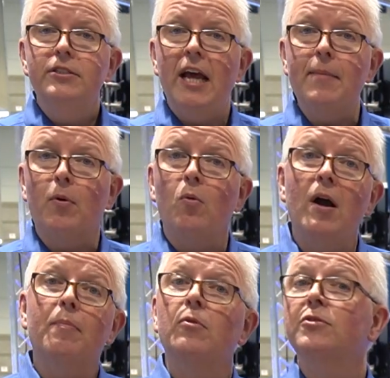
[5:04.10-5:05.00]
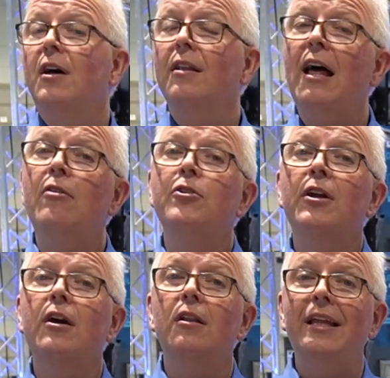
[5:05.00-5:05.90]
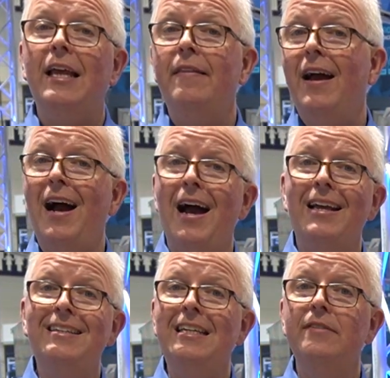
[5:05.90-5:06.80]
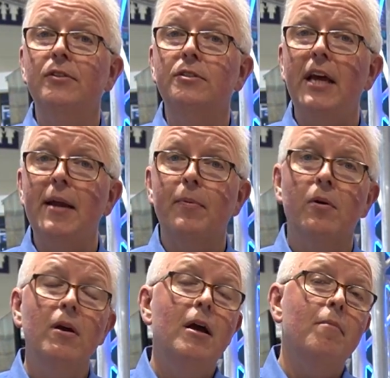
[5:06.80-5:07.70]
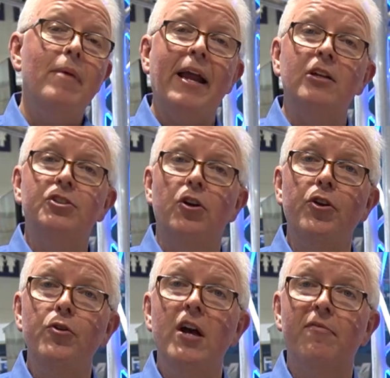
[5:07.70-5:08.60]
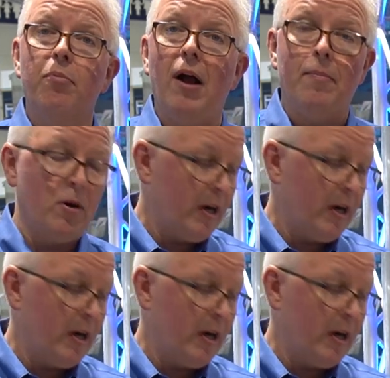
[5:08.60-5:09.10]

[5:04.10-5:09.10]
taper wipers, allowing you to clean the ID of your taper, making sure you have proper